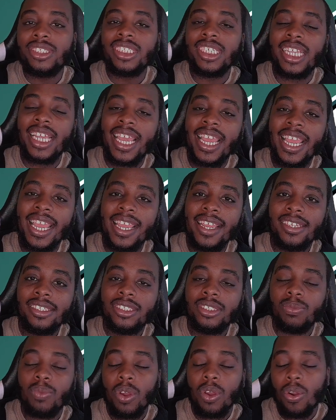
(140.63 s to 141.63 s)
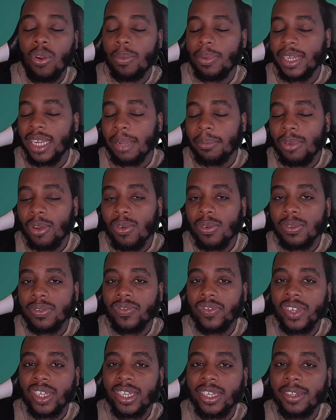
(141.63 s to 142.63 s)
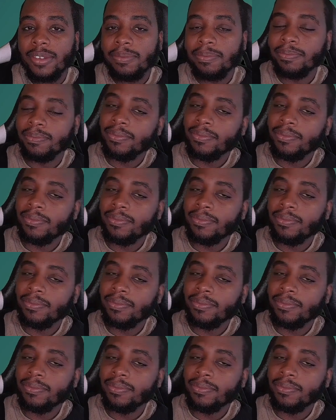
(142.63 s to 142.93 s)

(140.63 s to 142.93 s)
legs will open up holes for him.